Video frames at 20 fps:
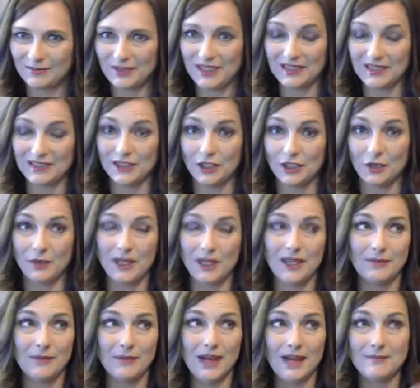Because you know
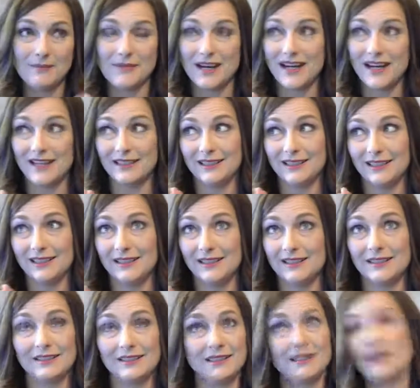what? My mind
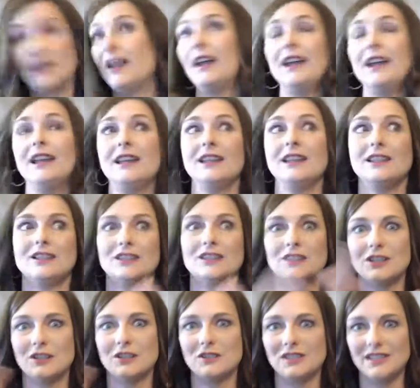it
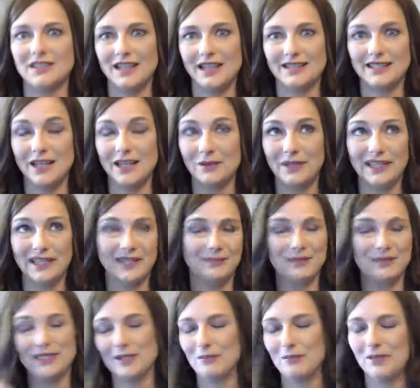just goes nuts. I wake
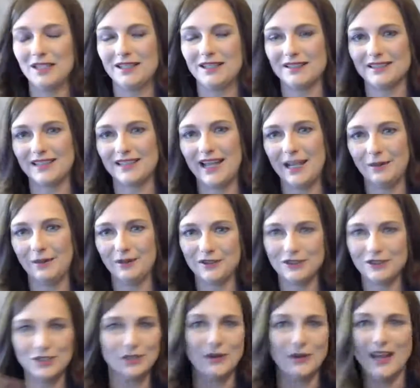up in the middle of the night
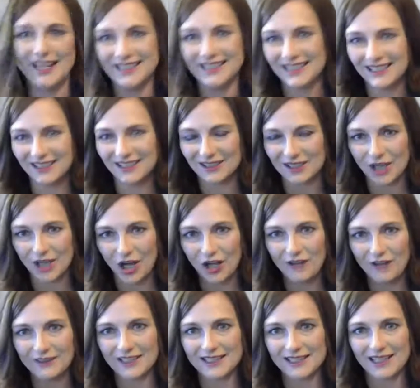with new ideas
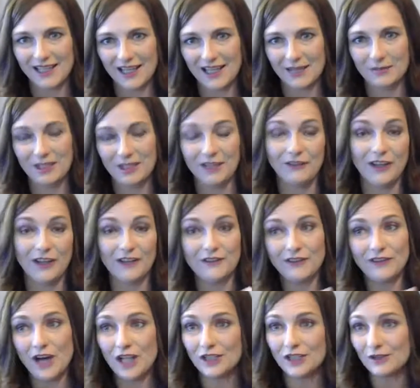all the time. And if I
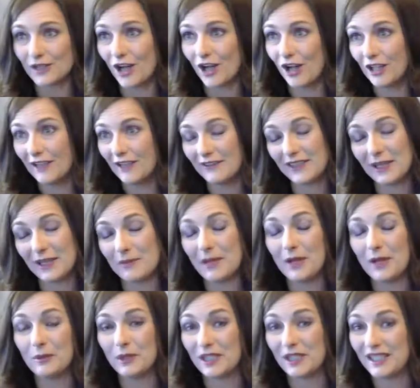followed all of them,
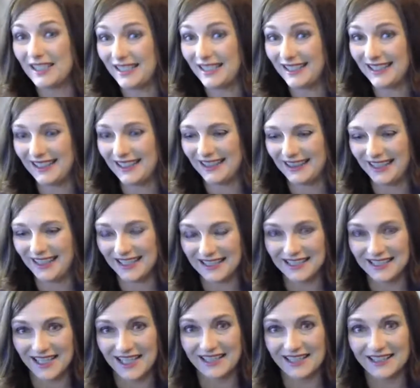I wouldn't get
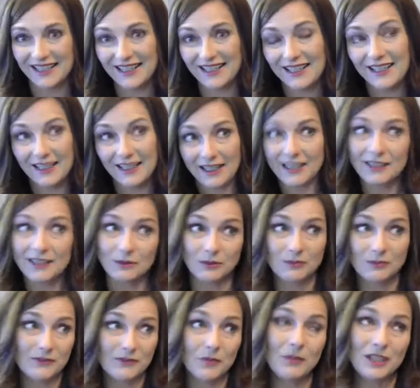anything done.
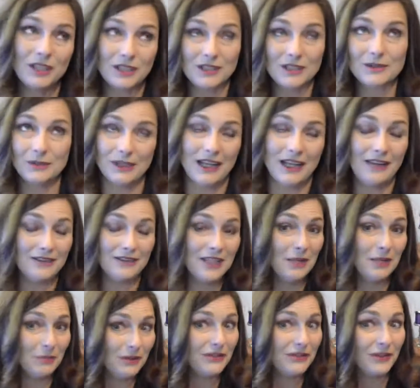Which is what I've
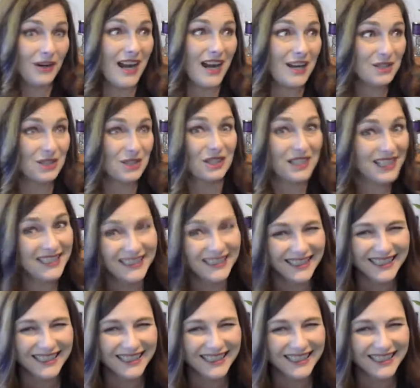done before, actually.